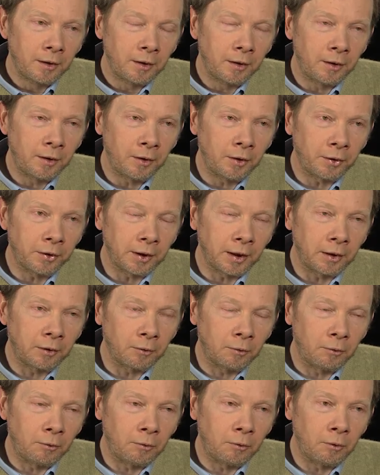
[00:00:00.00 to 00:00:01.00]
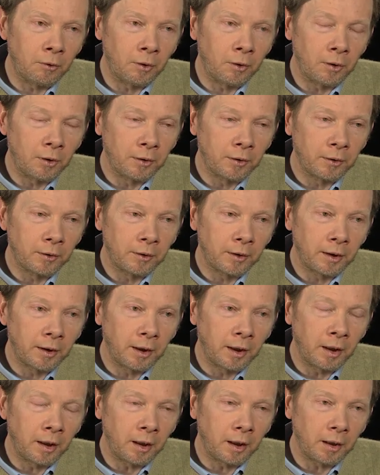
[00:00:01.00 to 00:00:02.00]
not at all
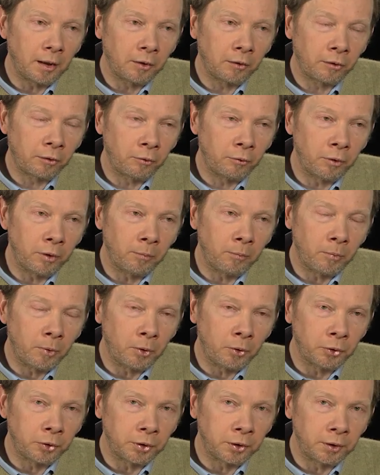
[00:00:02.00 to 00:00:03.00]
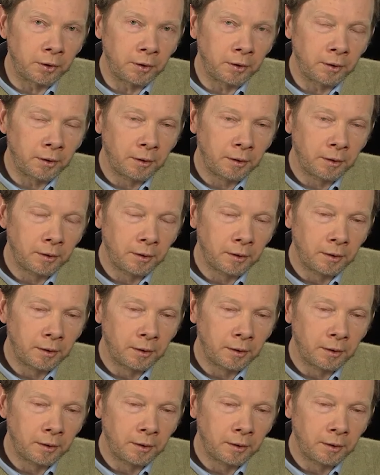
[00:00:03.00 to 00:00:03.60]
through emotion